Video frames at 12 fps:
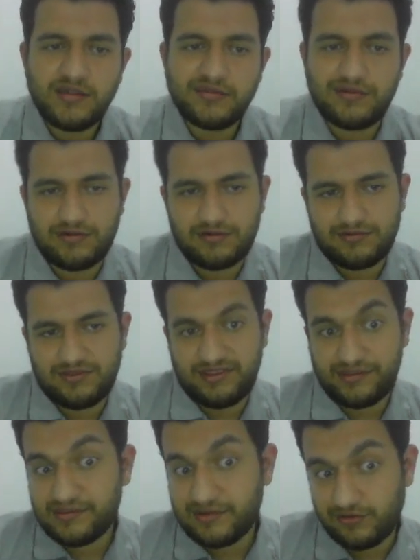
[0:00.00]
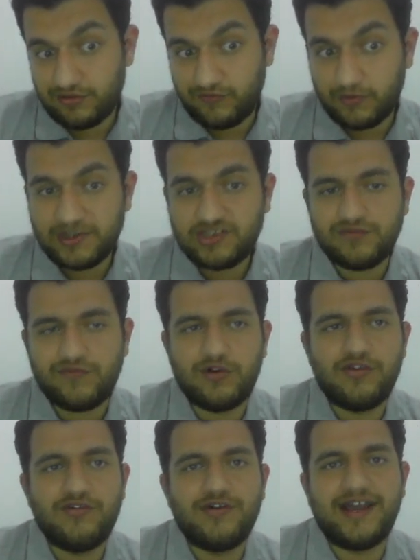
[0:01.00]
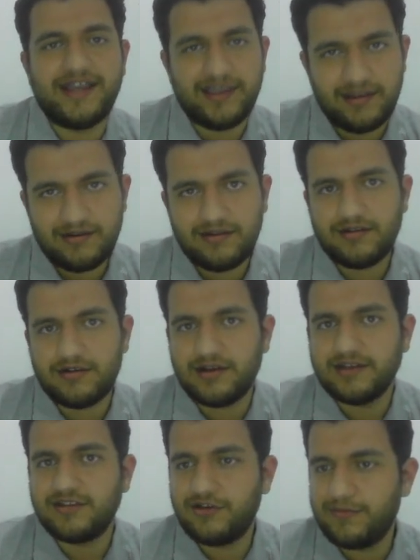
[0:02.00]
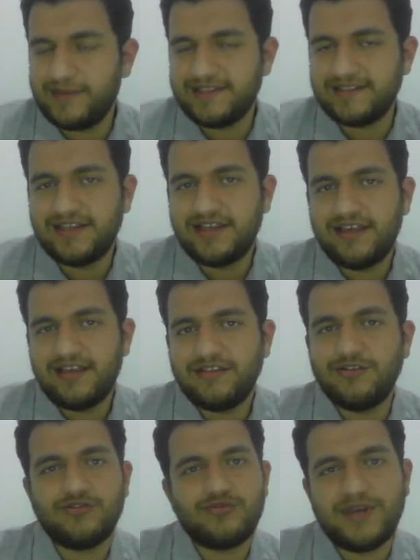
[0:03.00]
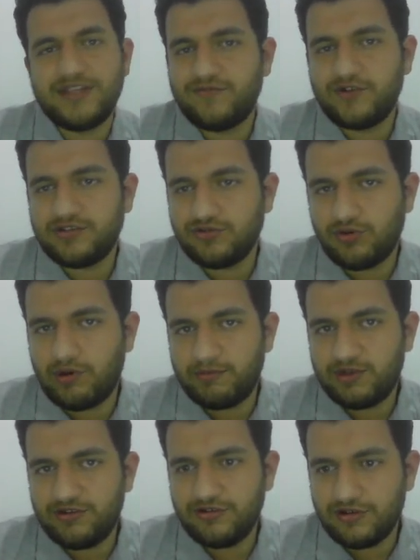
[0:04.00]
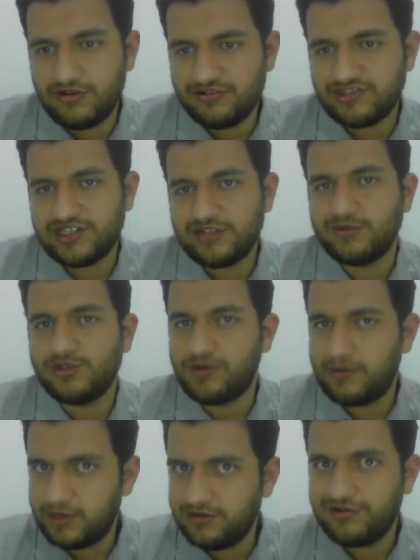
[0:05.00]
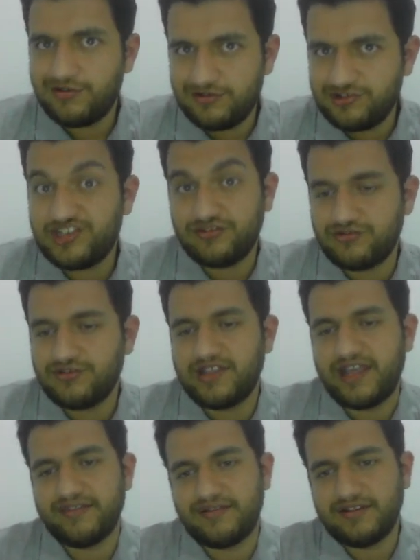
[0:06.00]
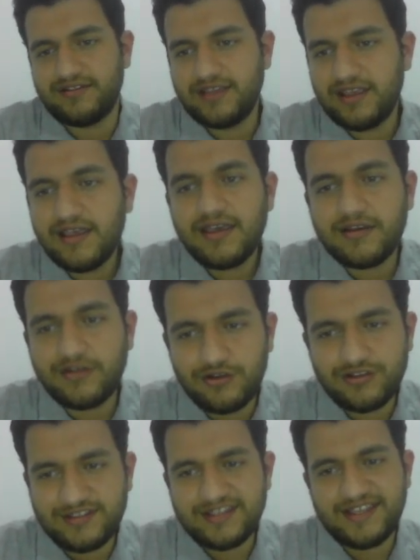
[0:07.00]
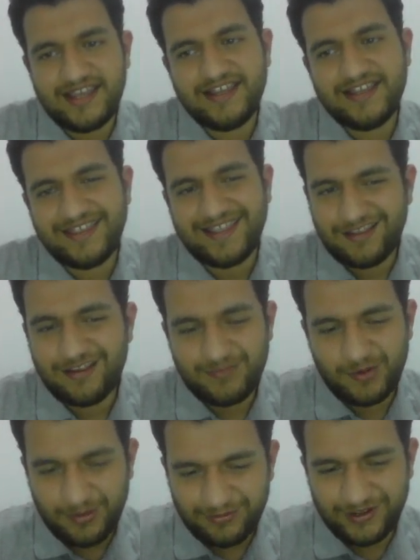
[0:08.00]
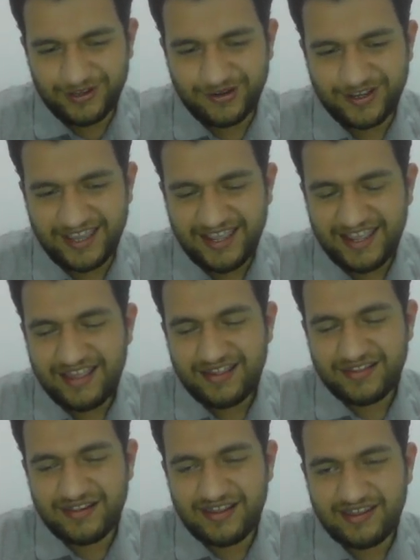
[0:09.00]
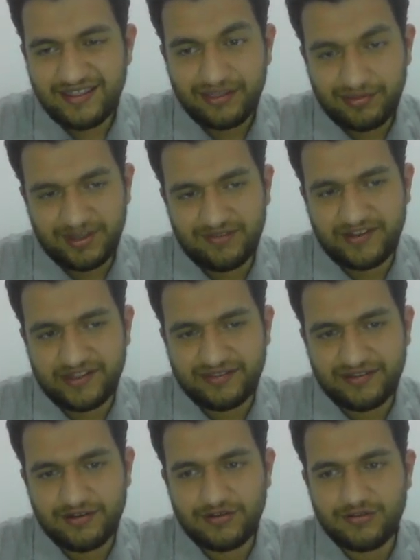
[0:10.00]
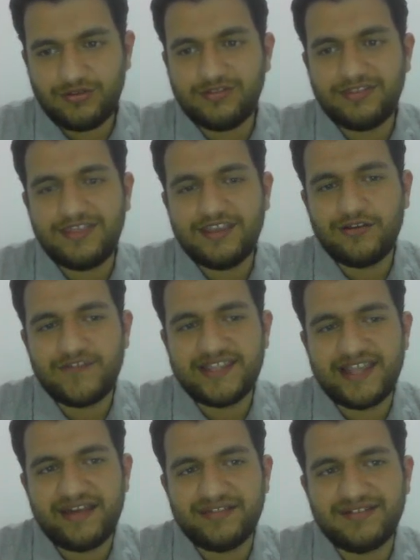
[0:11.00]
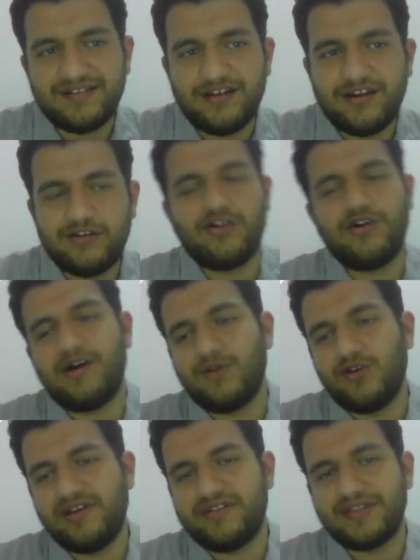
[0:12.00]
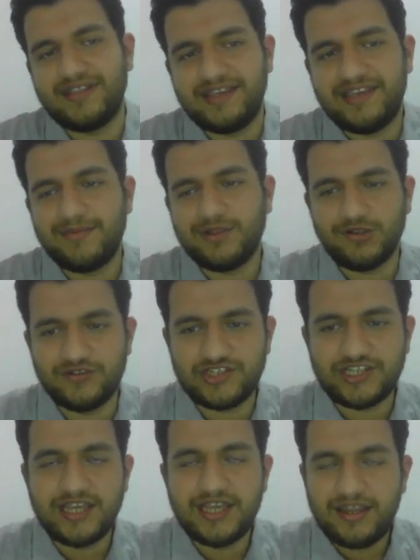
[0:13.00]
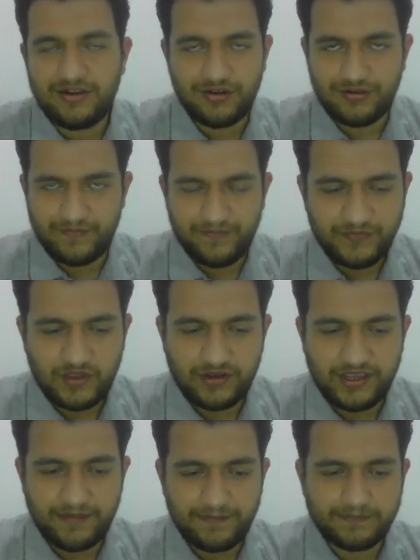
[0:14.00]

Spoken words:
So this is new information for you. Again, write a comment. Don't wait for it to show up in neurology. It will show up in neurology and you should answer it good that time, hopefully, okay? That's my advice. So don't think of it as, no, I'm only studying hematology. No, okay?